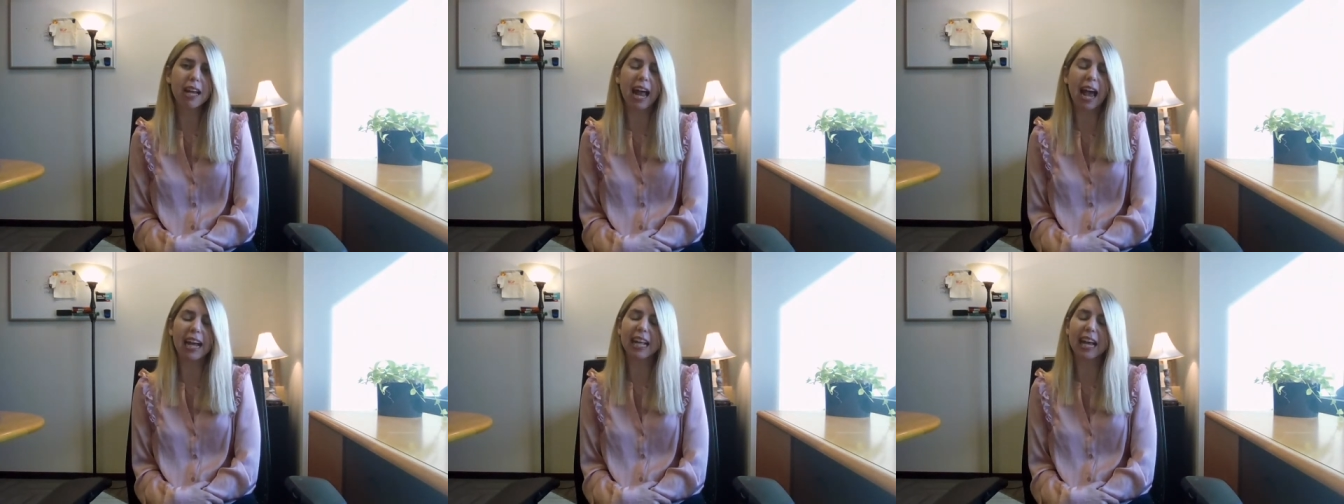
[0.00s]

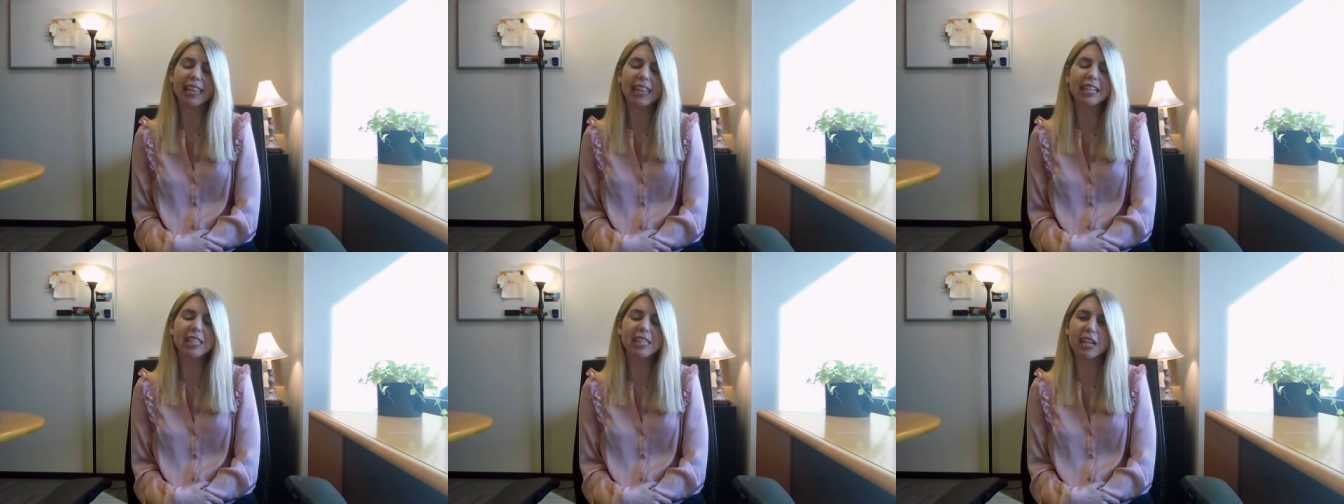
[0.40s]
And I, I,
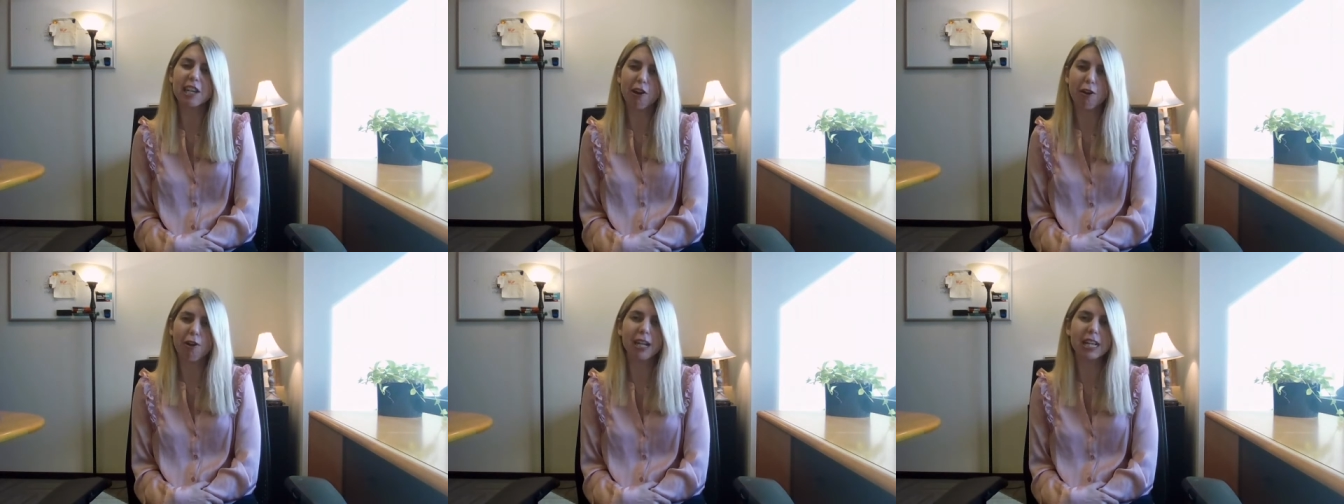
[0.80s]
think
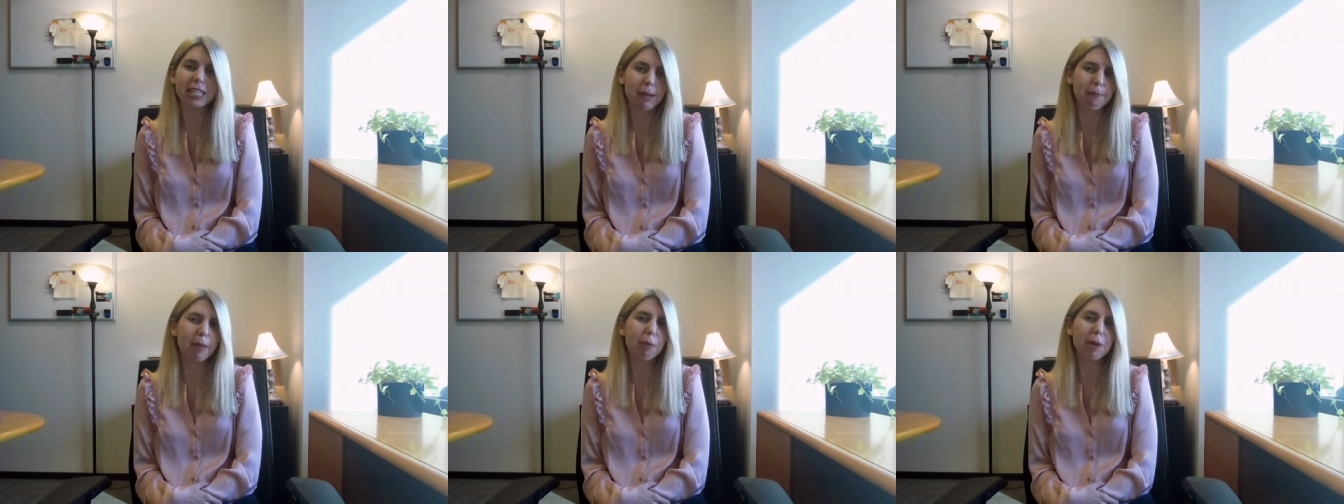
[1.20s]
security is
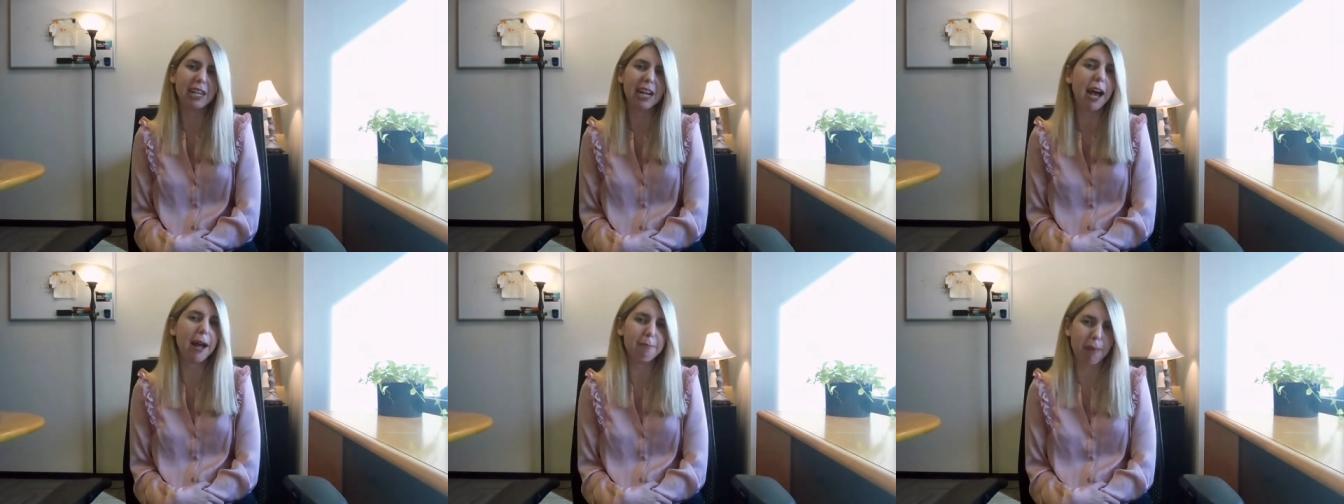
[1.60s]
something we
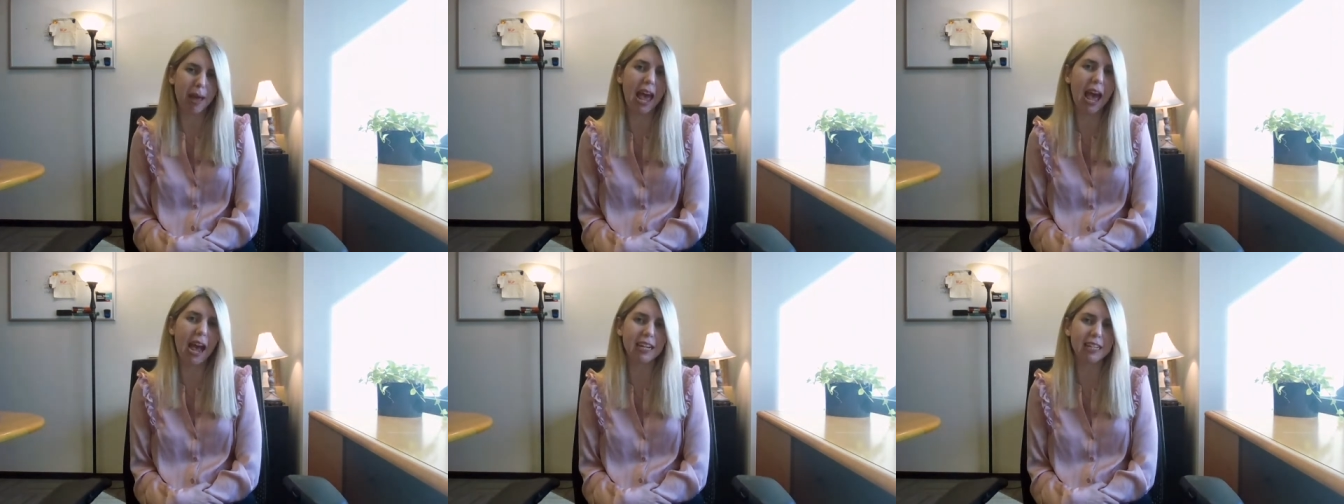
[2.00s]
could
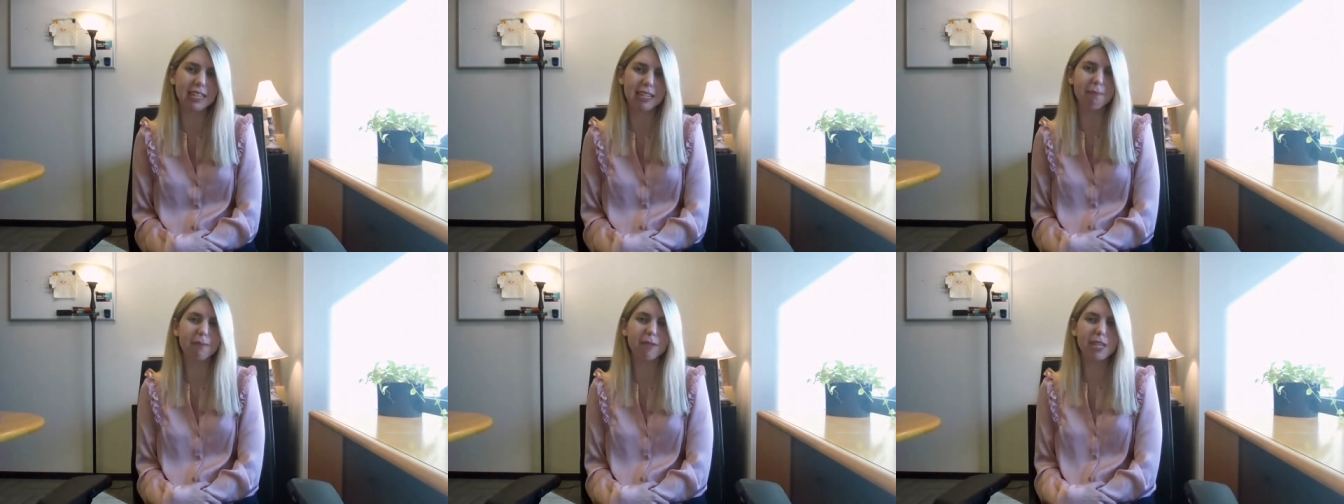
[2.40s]
unpack
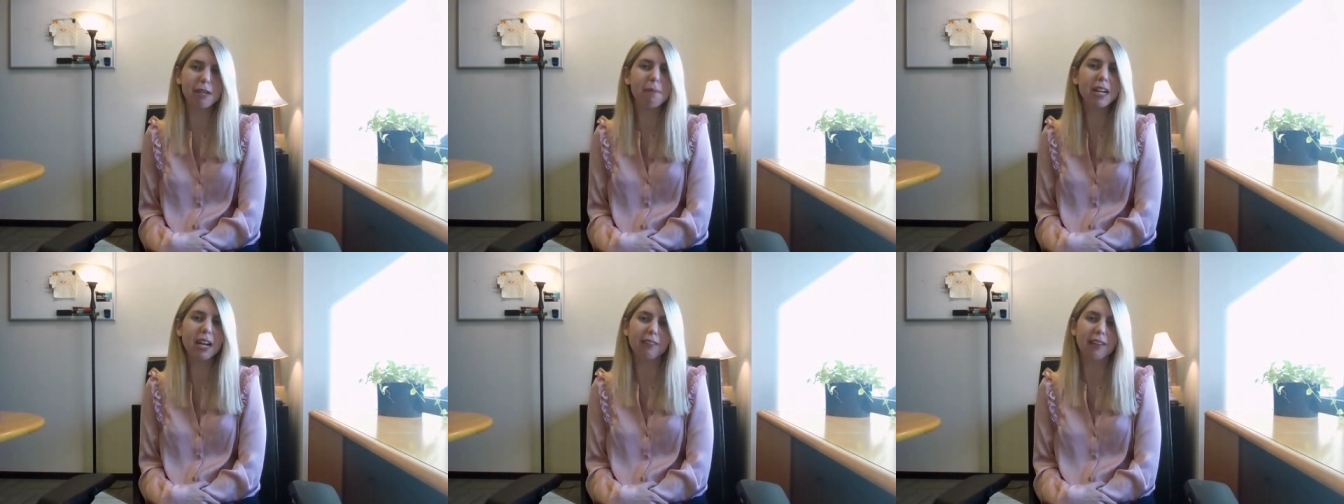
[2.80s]
to, to
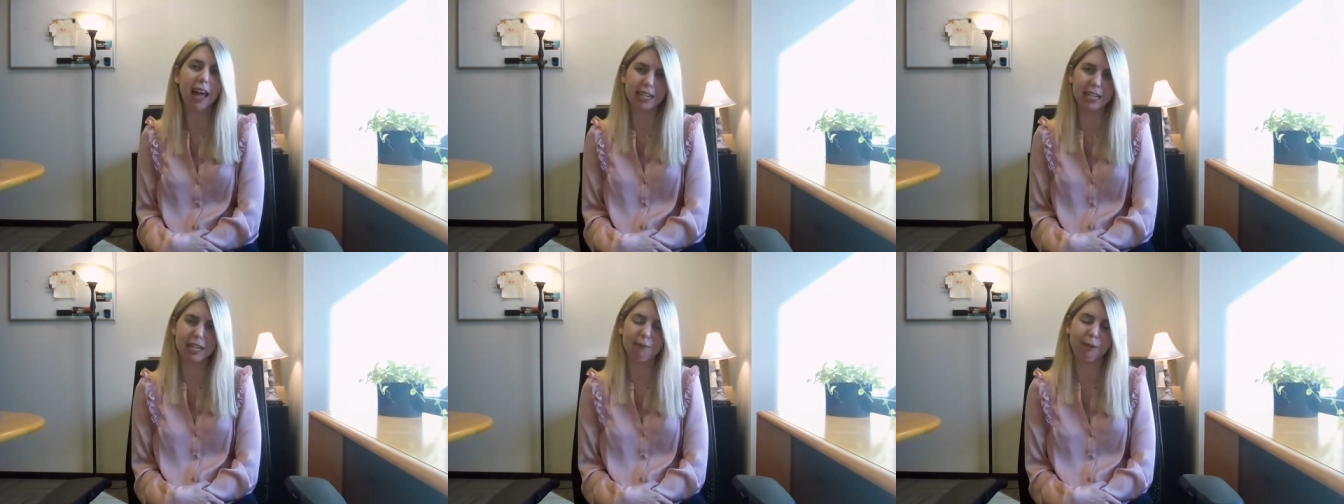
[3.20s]
mean a
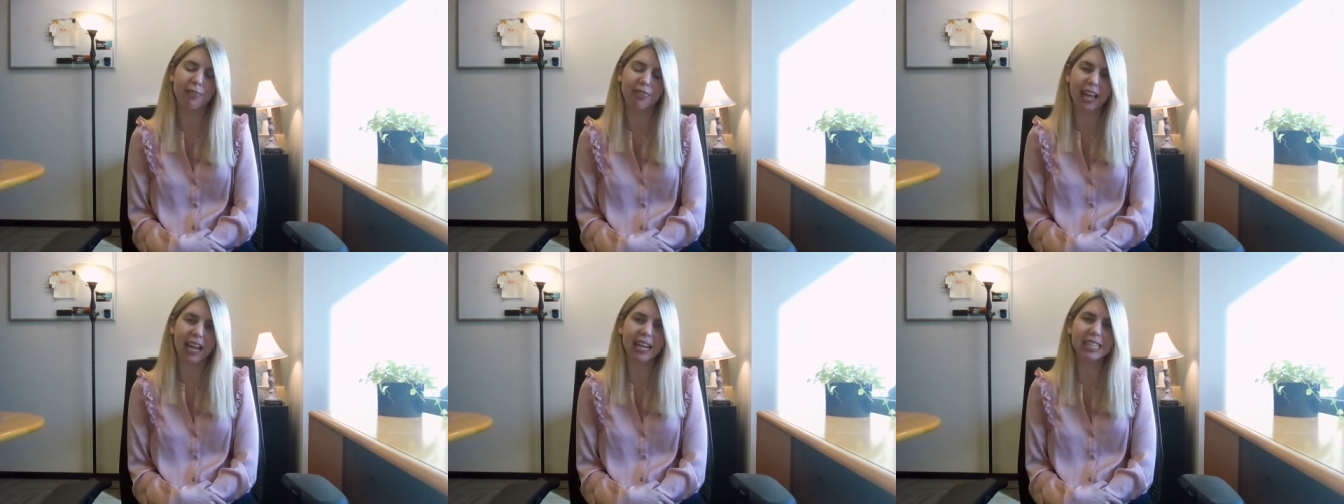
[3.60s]
lot of
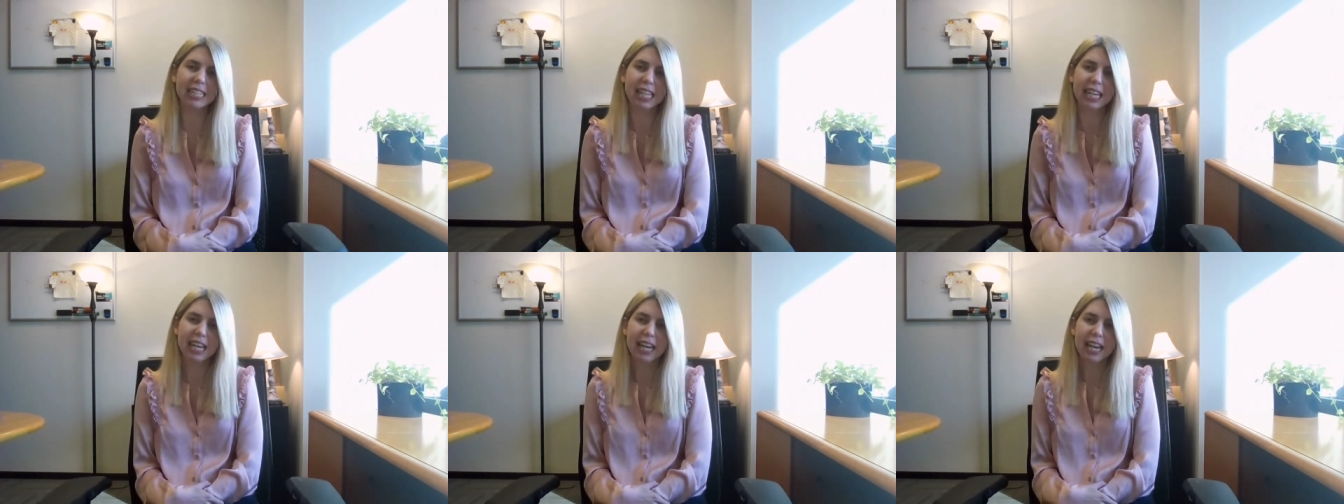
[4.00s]
different things.